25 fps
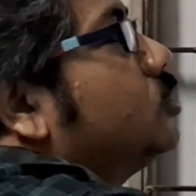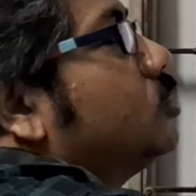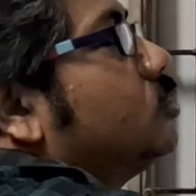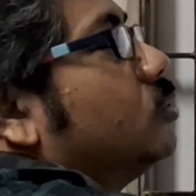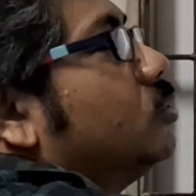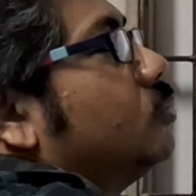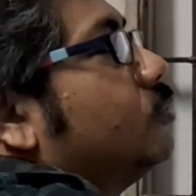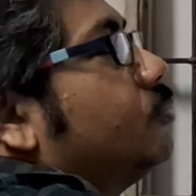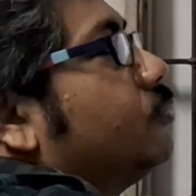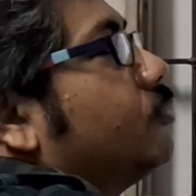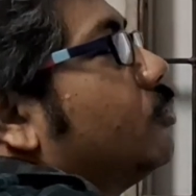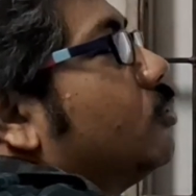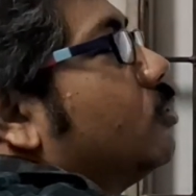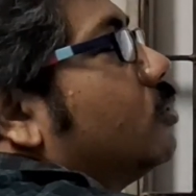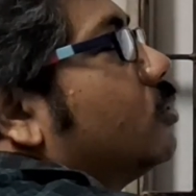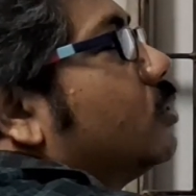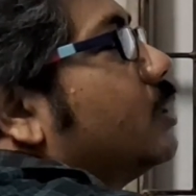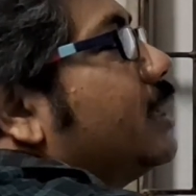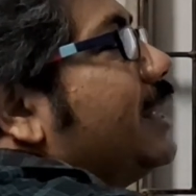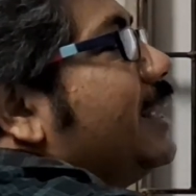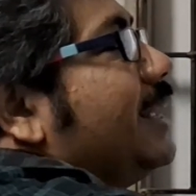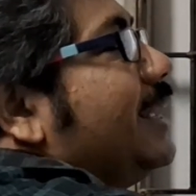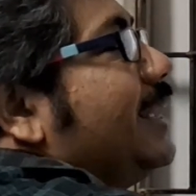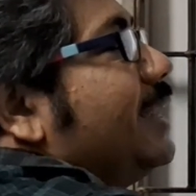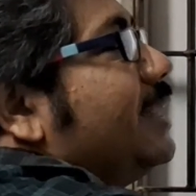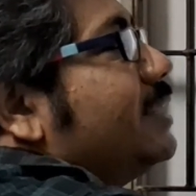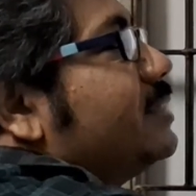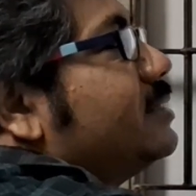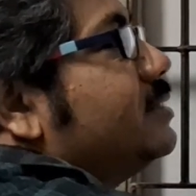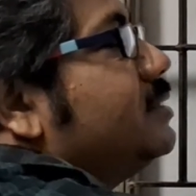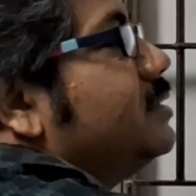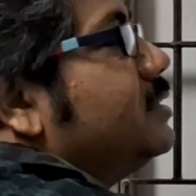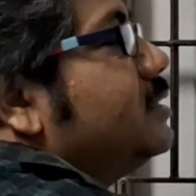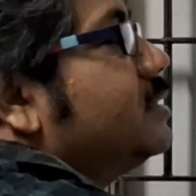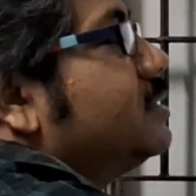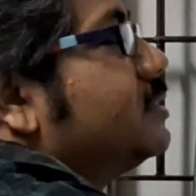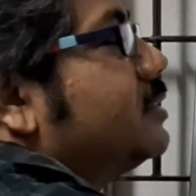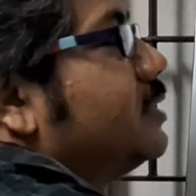so for x
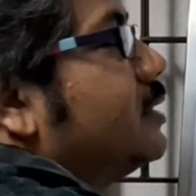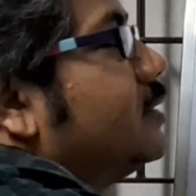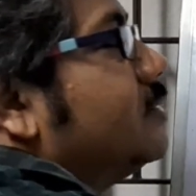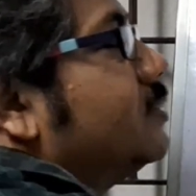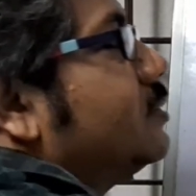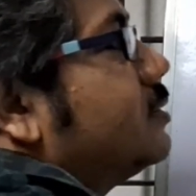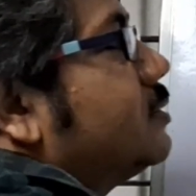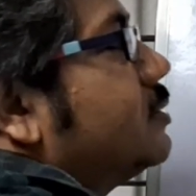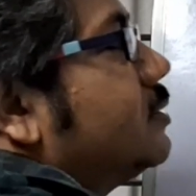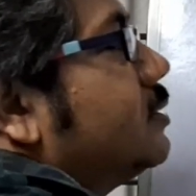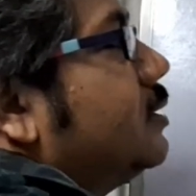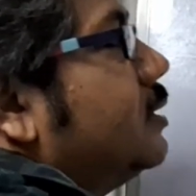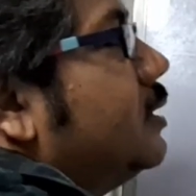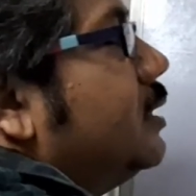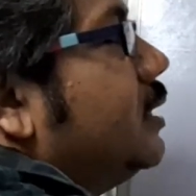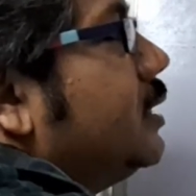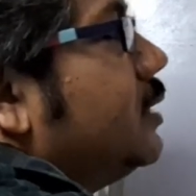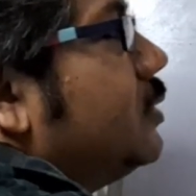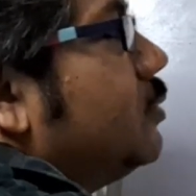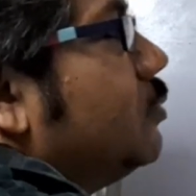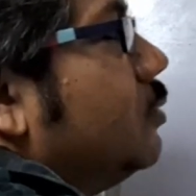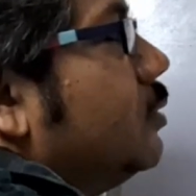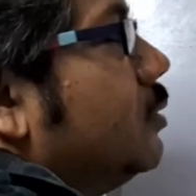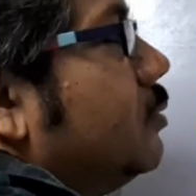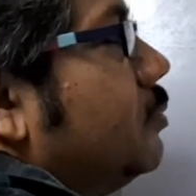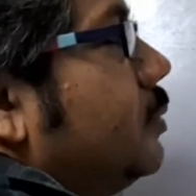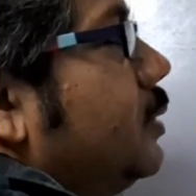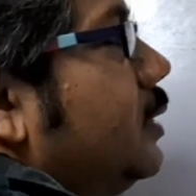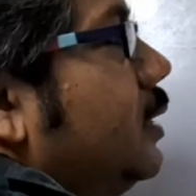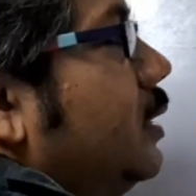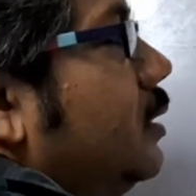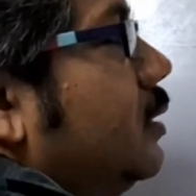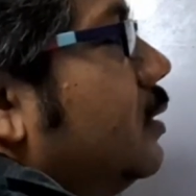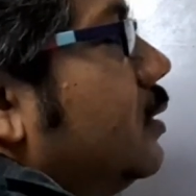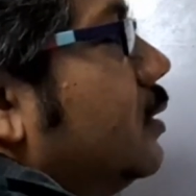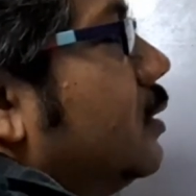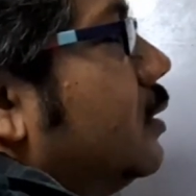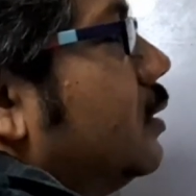distance it will
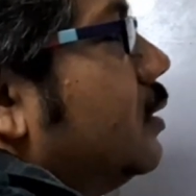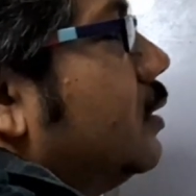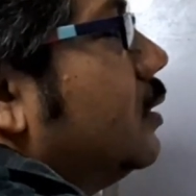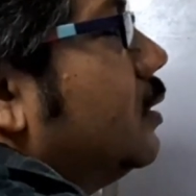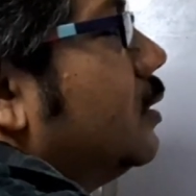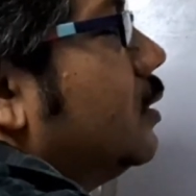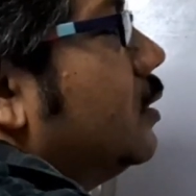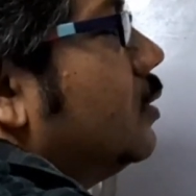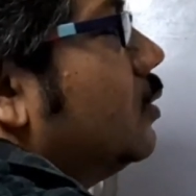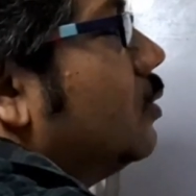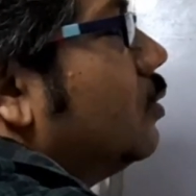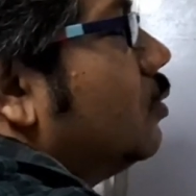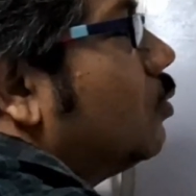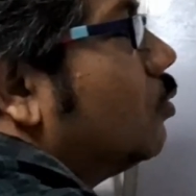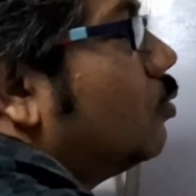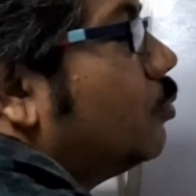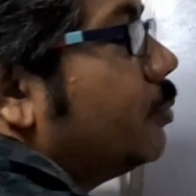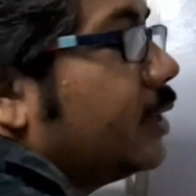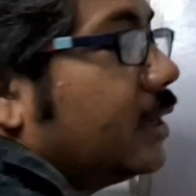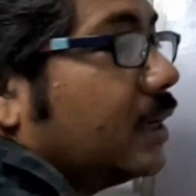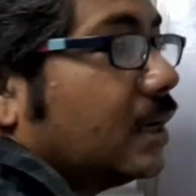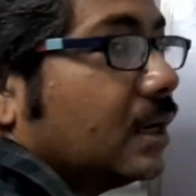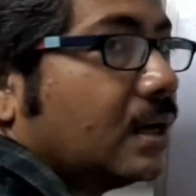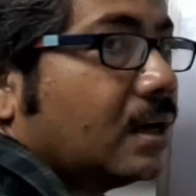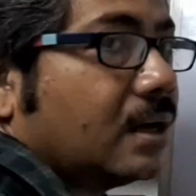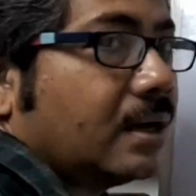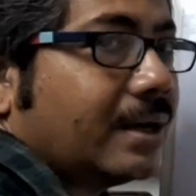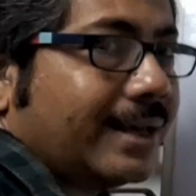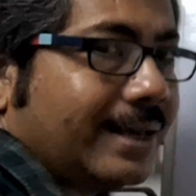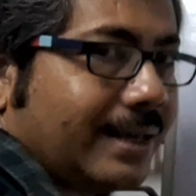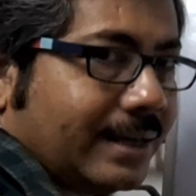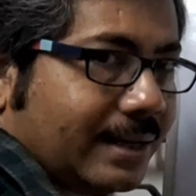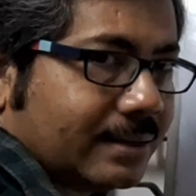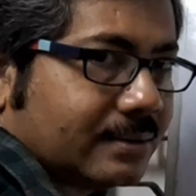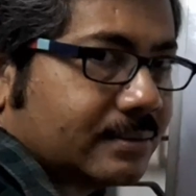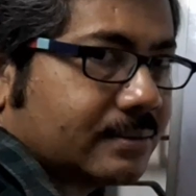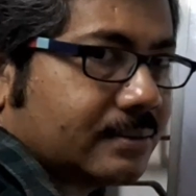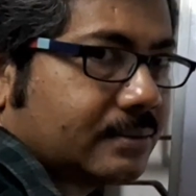be omega
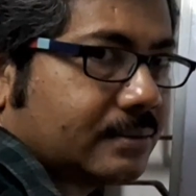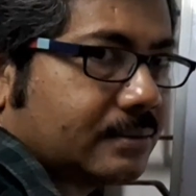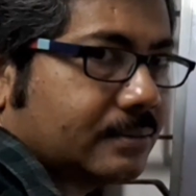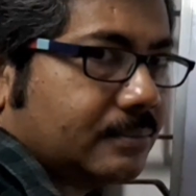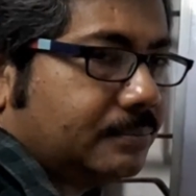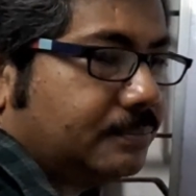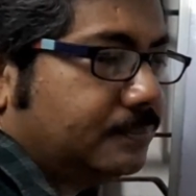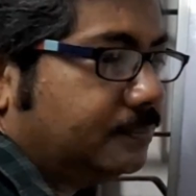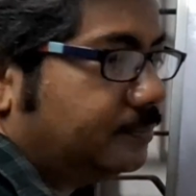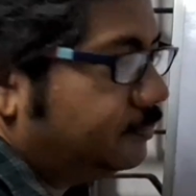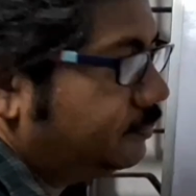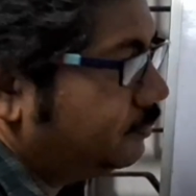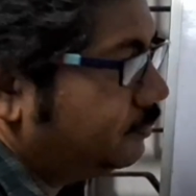x.